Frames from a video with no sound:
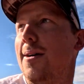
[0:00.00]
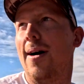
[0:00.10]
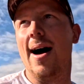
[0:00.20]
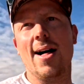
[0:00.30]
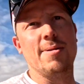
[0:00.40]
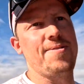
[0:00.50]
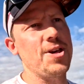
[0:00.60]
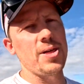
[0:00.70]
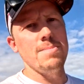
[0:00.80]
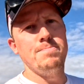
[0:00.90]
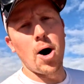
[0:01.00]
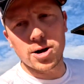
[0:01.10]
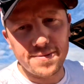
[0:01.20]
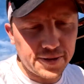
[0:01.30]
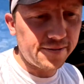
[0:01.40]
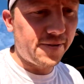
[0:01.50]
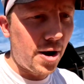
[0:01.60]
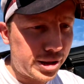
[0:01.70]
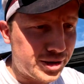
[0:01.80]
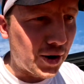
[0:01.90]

Well, I'm officially bogged for the first